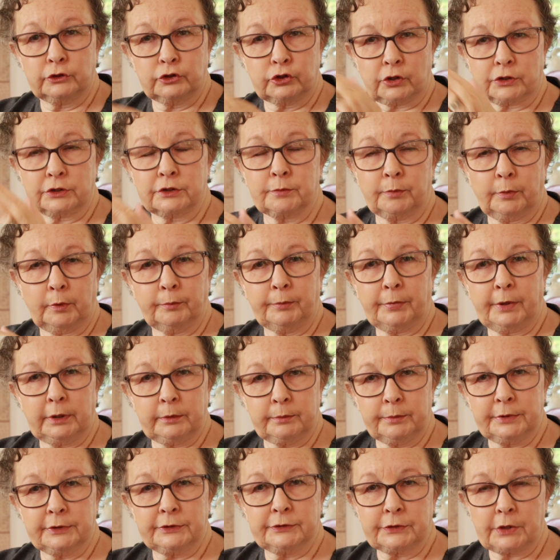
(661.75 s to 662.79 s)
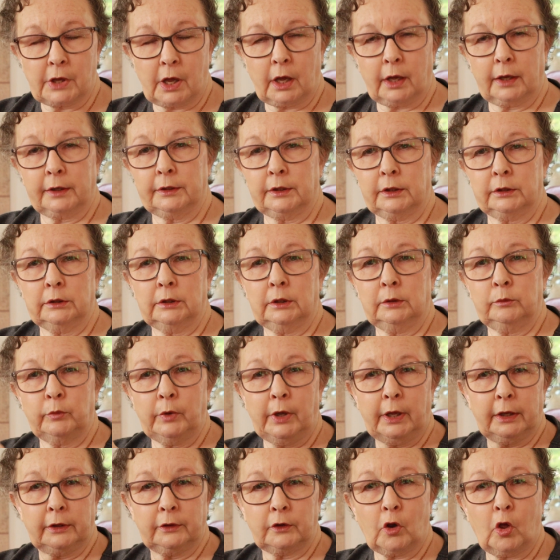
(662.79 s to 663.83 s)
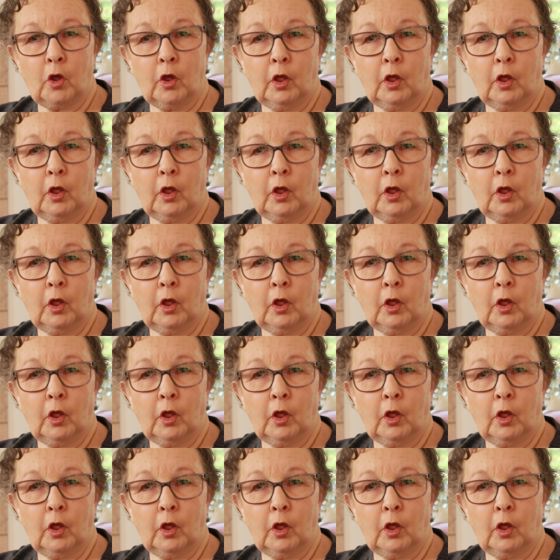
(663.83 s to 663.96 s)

adjustable bed beside. And then we had